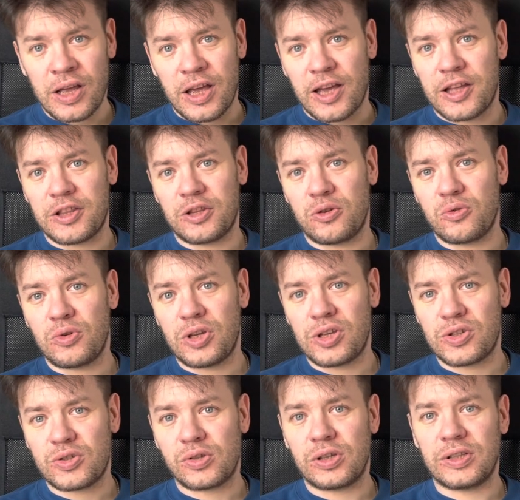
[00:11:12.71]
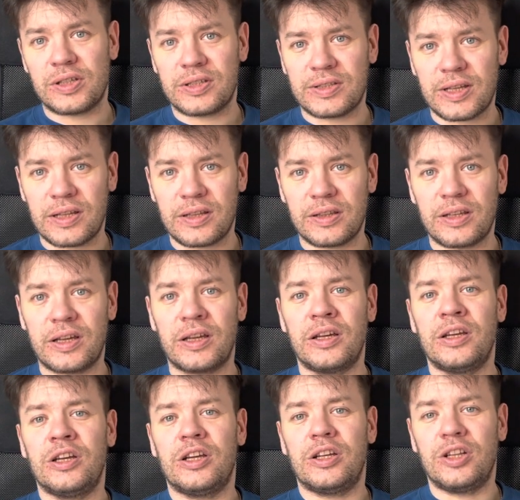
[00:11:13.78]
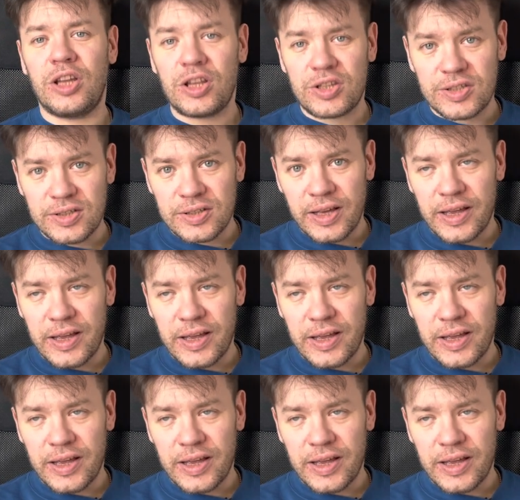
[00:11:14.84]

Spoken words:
and you need to understand the needs